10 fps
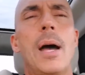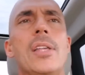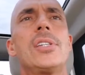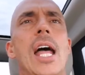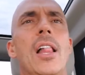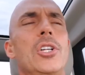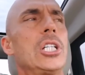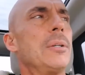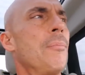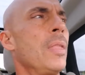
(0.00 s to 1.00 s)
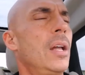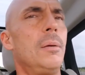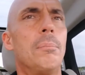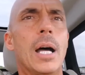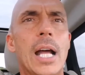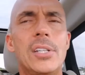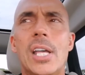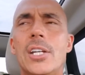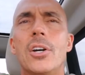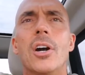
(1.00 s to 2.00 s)
by this analogy. But I
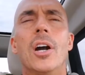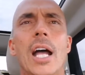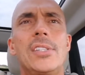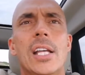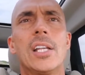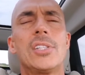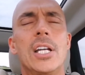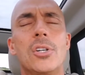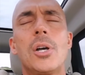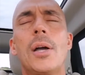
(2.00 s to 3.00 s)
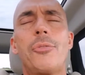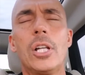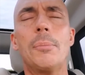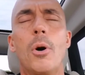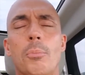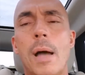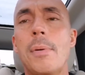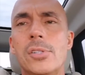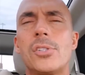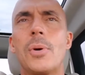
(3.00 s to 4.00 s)
said to her, I said, listen, here's how I feel about my
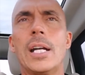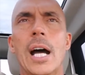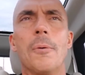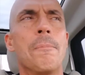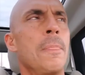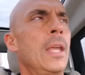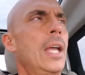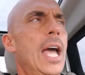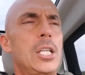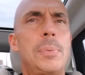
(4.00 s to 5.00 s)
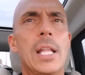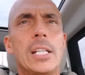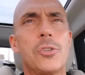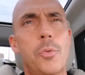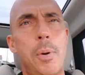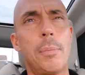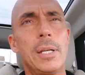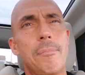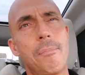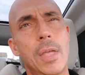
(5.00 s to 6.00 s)
business right now. And it's been like this for
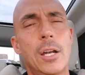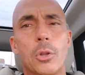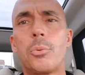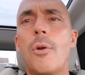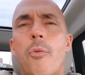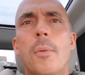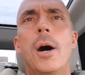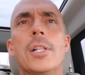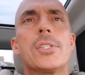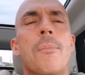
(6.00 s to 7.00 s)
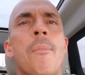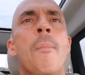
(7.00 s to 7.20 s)
probably, I don't know, three or four months.